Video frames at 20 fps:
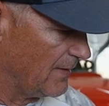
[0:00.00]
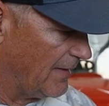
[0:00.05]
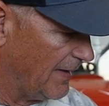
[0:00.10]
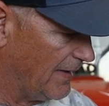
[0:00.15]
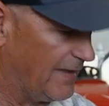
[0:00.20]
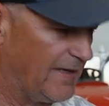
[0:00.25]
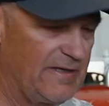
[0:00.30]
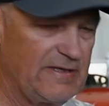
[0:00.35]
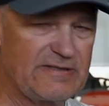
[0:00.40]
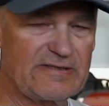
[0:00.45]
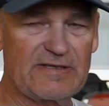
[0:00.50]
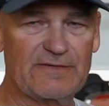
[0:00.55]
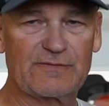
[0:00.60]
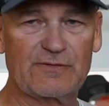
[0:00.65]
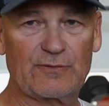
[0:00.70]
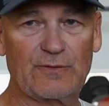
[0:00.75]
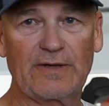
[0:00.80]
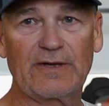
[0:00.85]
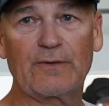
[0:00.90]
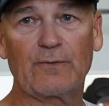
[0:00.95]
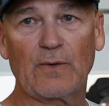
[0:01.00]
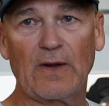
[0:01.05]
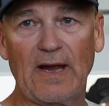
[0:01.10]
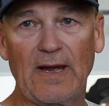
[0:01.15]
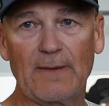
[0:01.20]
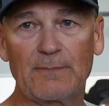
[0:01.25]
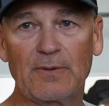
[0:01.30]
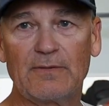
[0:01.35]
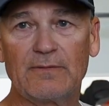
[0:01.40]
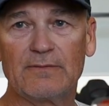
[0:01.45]
adhesive shrink
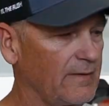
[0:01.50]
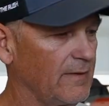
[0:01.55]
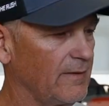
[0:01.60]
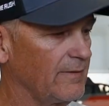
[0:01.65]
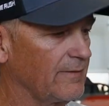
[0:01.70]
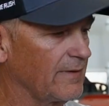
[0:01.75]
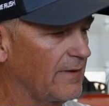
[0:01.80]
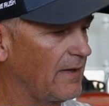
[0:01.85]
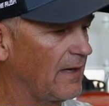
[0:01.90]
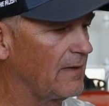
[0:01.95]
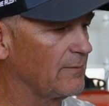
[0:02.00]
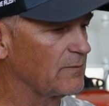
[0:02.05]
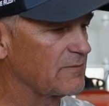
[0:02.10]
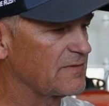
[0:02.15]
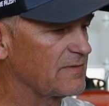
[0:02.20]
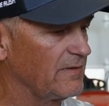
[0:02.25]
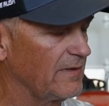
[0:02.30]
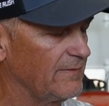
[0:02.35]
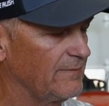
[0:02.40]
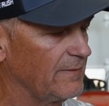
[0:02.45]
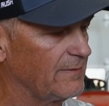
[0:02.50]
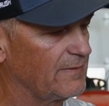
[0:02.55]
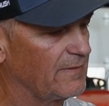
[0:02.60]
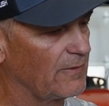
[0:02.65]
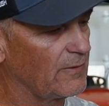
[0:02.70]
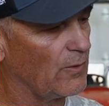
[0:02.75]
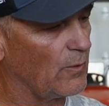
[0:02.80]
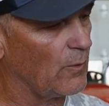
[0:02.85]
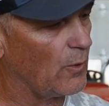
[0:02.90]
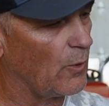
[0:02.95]
wrap on the cable sleeving to
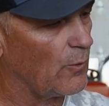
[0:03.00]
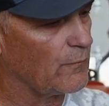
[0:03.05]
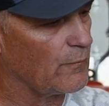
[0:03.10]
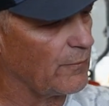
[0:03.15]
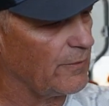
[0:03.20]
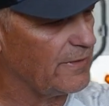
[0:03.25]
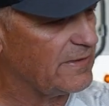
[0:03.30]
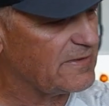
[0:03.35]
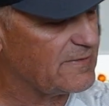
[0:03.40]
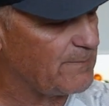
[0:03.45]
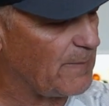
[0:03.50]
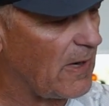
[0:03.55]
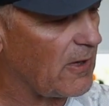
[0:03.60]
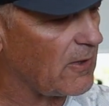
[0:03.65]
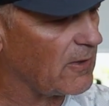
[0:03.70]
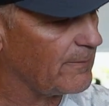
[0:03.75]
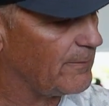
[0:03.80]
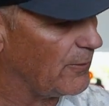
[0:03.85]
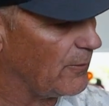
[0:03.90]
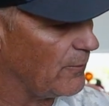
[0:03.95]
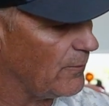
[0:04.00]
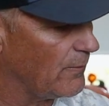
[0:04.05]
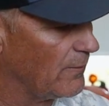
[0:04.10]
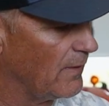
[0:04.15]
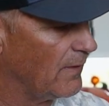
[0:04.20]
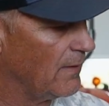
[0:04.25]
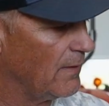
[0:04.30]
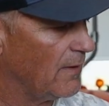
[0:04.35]
go over these power pole